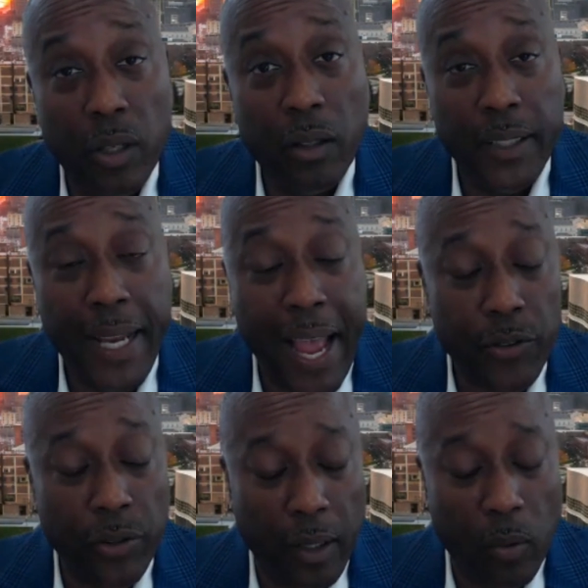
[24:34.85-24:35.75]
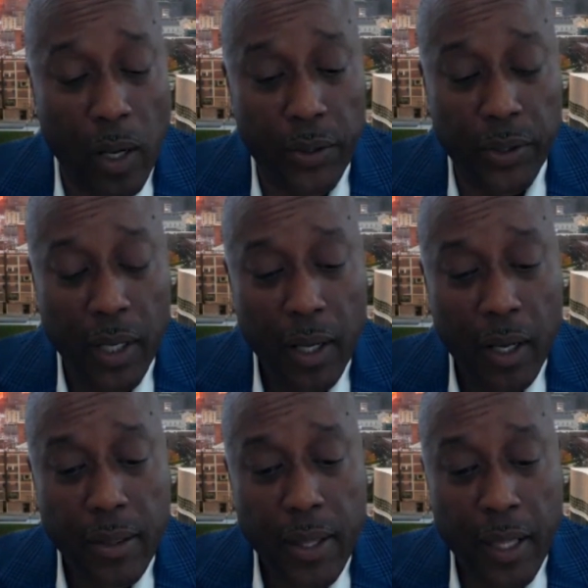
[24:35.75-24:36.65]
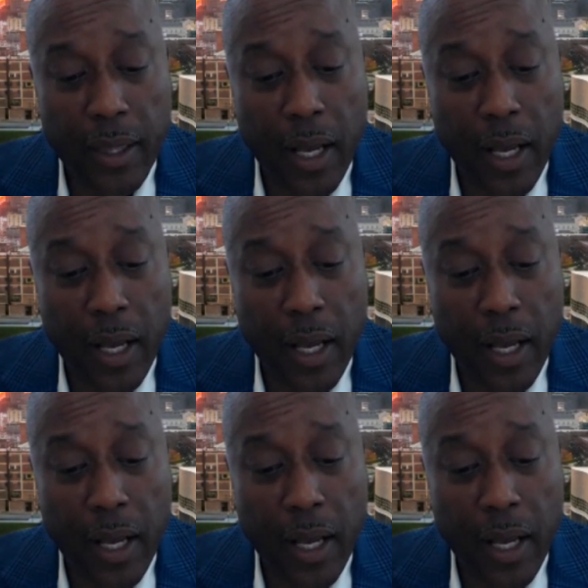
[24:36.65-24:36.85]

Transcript: nationally was that